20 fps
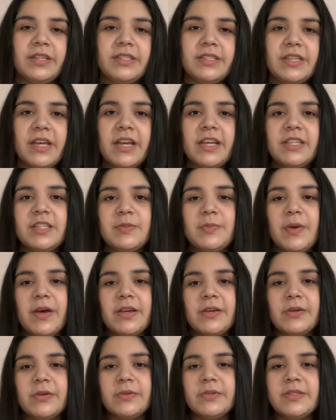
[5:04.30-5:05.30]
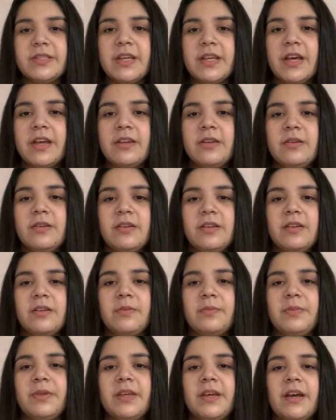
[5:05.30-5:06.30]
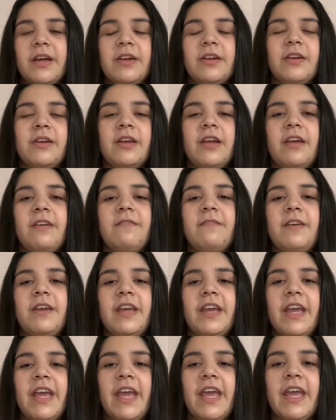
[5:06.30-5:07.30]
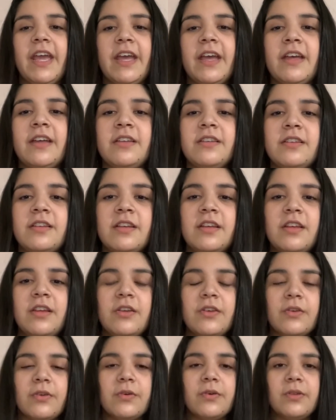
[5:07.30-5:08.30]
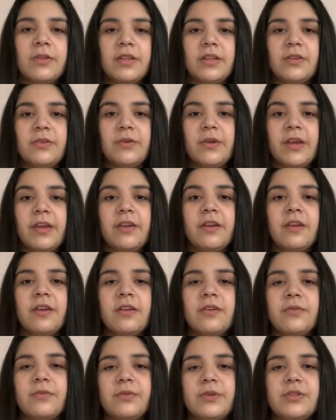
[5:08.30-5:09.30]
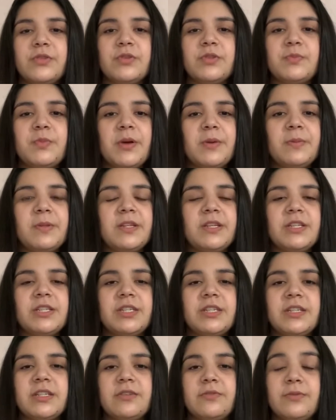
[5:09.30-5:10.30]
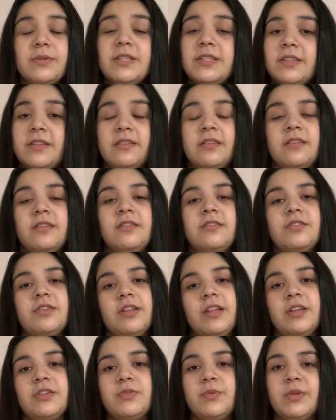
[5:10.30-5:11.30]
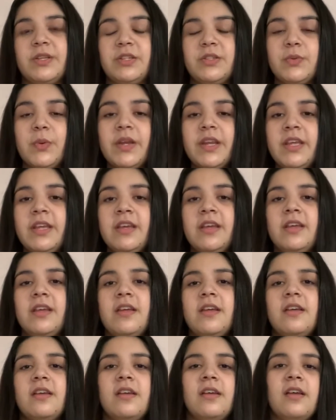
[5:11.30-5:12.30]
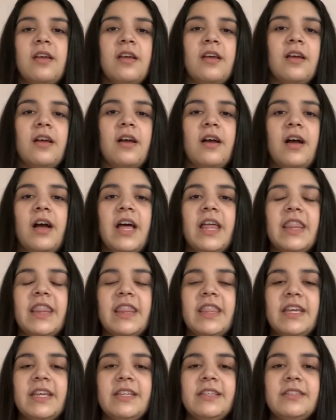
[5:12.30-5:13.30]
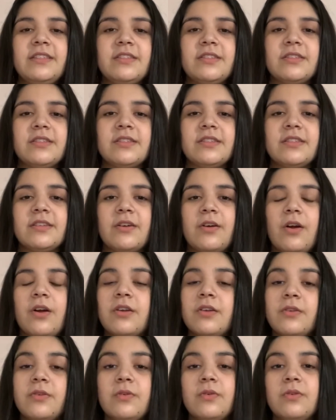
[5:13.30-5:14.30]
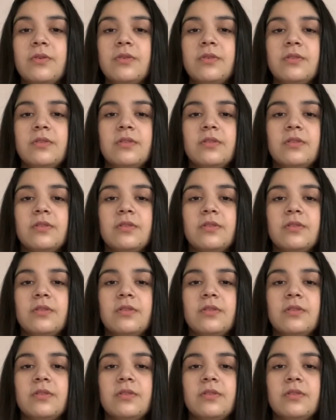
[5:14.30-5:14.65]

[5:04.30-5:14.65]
Sites by OZ Bihar FA and Golan Uyghur, which was published recently, July 2020. This article